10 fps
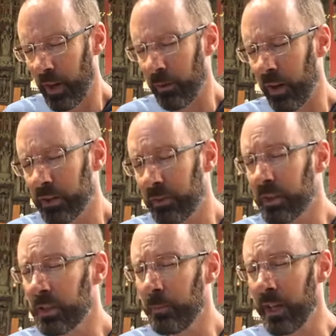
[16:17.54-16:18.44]
And we ask
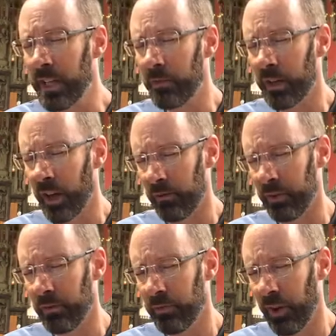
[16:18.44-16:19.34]
for speedy
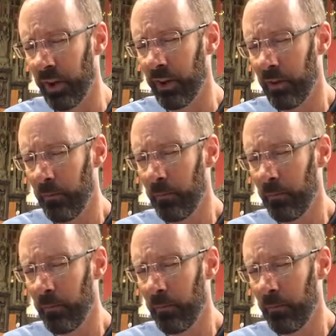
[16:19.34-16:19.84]
recovery for her.